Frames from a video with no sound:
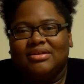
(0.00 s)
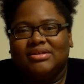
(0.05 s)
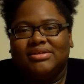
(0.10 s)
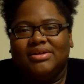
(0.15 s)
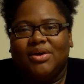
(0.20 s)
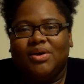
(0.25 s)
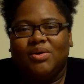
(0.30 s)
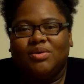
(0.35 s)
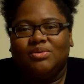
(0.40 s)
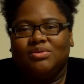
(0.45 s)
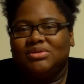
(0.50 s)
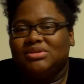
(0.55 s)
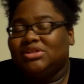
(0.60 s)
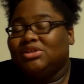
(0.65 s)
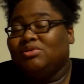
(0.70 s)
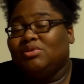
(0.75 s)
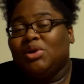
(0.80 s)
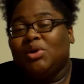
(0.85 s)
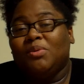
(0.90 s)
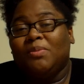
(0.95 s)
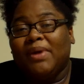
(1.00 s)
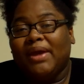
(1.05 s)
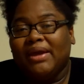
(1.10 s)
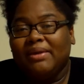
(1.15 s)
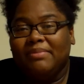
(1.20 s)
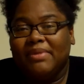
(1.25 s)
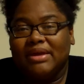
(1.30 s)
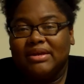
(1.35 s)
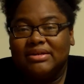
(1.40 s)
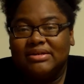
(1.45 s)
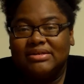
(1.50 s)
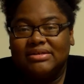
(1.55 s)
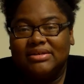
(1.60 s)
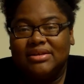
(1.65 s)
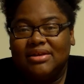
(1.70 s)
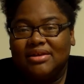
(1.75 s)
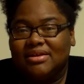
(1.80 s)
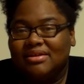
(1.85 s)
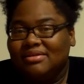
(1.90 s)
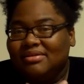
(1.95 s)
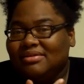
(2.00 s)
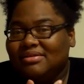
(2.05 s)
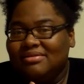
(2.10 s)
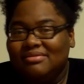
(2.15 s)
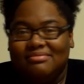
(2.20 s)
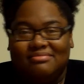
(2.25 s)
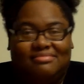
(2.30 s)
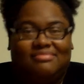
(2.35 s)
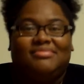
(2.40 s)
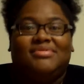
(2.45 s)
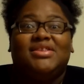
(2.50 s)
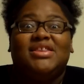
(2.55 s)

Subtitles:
So still no pain medicine,